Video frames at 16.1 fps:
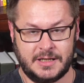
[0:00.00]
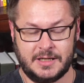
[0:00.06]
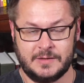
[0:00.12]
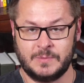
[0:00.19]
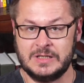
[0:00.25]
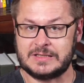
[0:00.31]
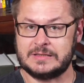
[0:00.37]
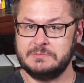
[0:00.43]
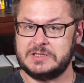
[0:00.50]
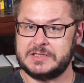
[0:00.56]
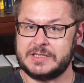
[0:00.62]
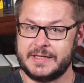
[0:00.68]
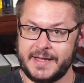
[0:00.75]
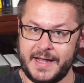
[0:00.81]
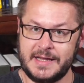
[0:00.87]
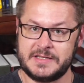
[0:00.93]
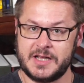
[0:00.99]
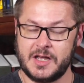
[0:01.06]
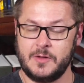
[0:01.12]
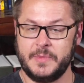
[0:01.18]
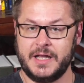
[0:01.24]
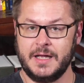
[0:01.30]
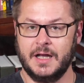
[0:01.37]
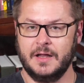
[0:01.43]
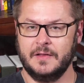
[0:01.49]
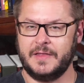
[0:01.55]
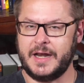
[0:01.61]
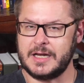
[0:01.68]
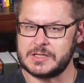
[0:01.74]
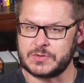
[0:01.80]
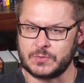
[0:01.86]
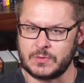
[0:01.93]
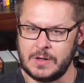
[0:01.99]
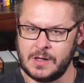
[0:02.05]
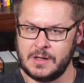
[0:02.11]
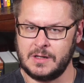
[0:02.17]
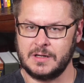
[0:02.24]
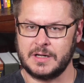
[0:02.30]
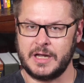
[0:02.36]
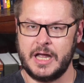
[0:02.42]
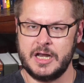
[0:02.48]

And Muslims today tell me that it's wrong